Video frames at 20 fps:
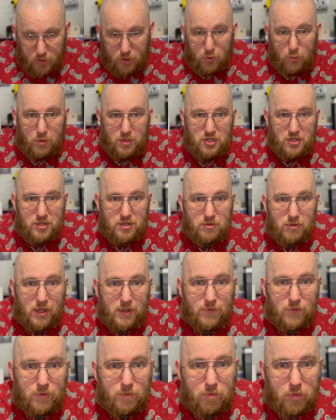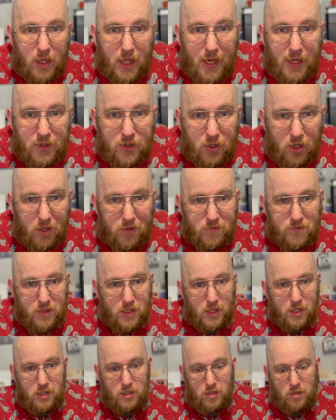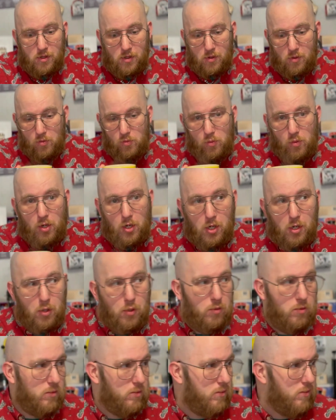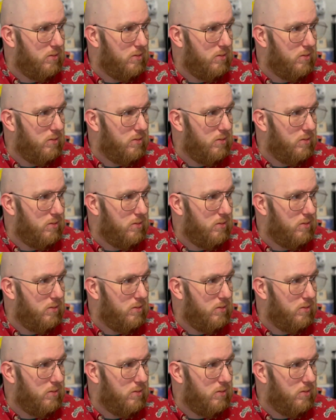which is great for black coffee. Whoa.